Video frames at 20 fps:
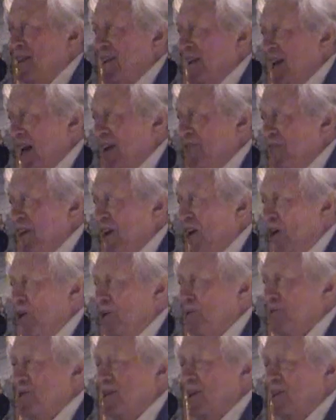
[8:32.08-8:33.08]
and Caviar.
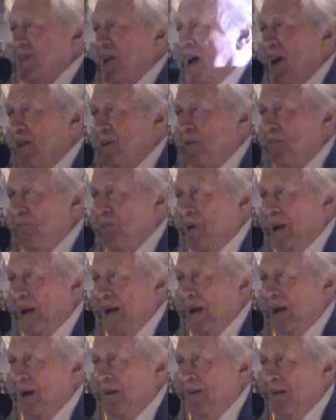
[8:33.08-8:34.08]
It was an Italian
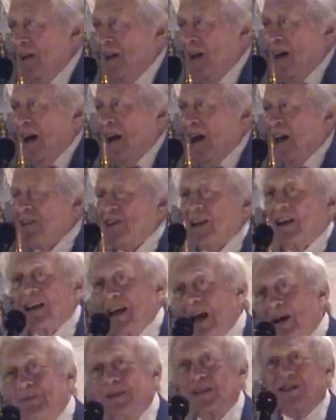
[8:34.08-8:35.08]
play. And I said,
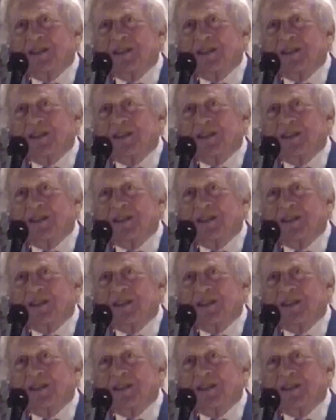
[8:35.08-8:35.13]
come and